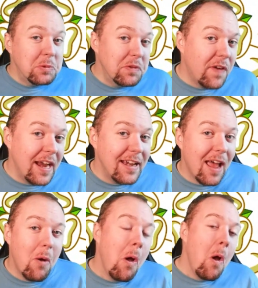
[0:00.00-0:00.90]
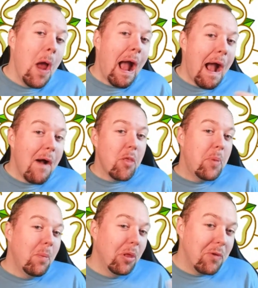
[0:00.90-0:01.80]
we'll find out how the
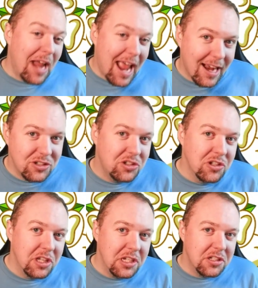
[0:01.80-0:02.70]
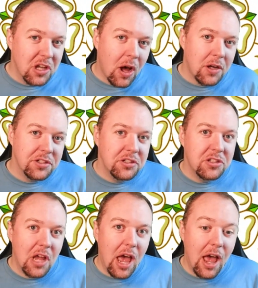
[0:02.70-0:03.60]
public reacts to these costs,